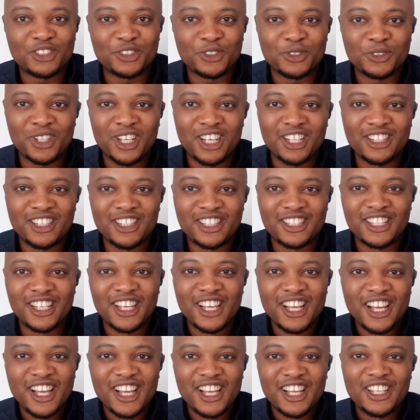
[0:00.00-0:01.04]
in as
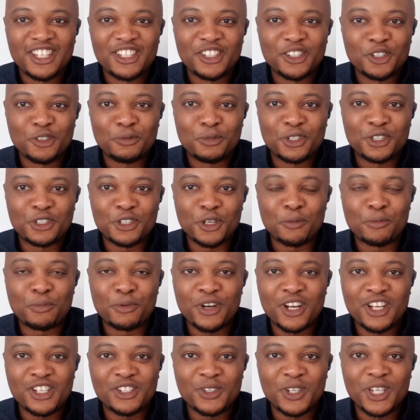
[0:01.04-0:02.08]
students, you'll be
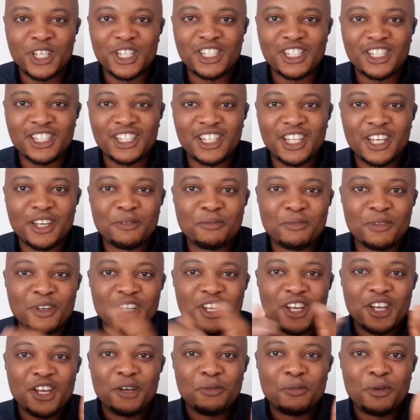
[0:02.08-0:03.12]
surprised when you see them.
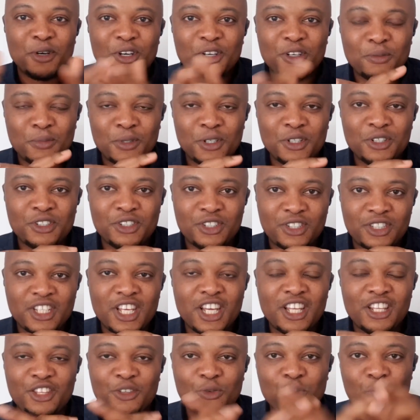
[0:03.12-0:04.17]
But you
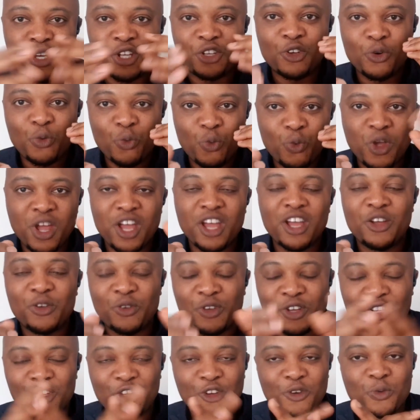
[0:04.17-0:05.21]
said we
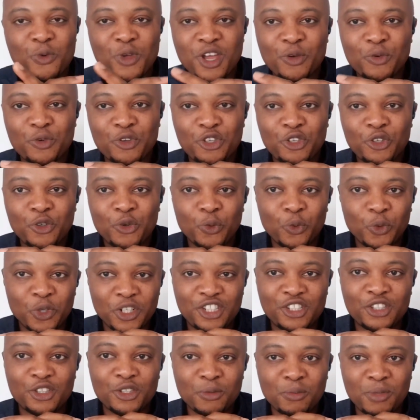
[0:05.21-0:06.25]
are not where you
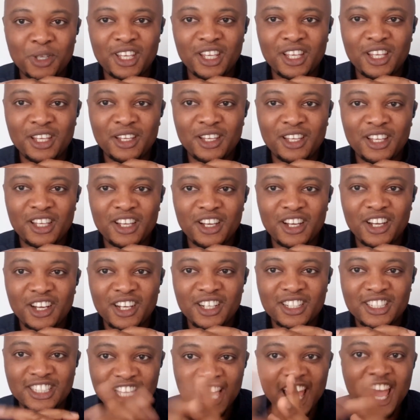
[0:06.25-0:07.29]
wish to be
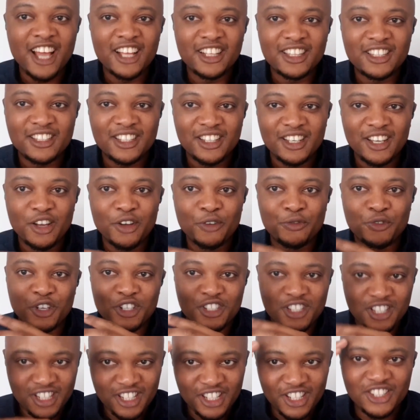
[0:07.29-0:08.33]
yet.
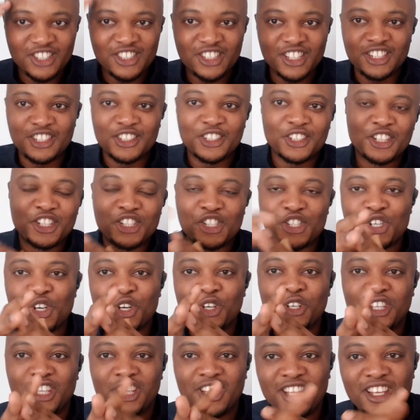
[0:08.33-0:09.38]
Obviously, you're still on a
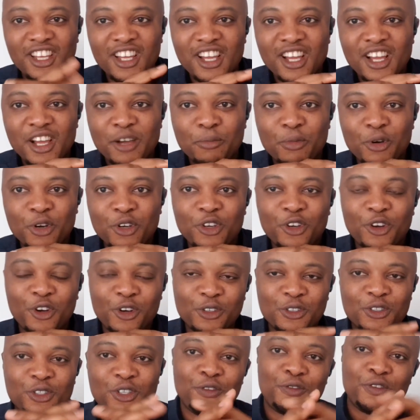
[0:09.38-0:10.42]
journey. But
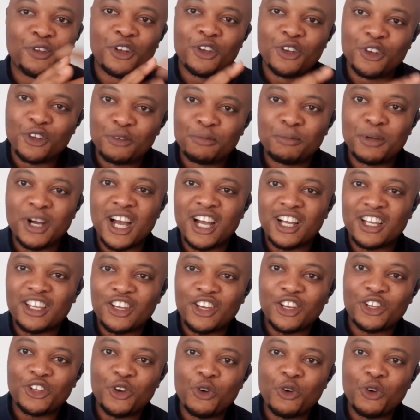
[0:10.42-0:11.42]
also, if you look back,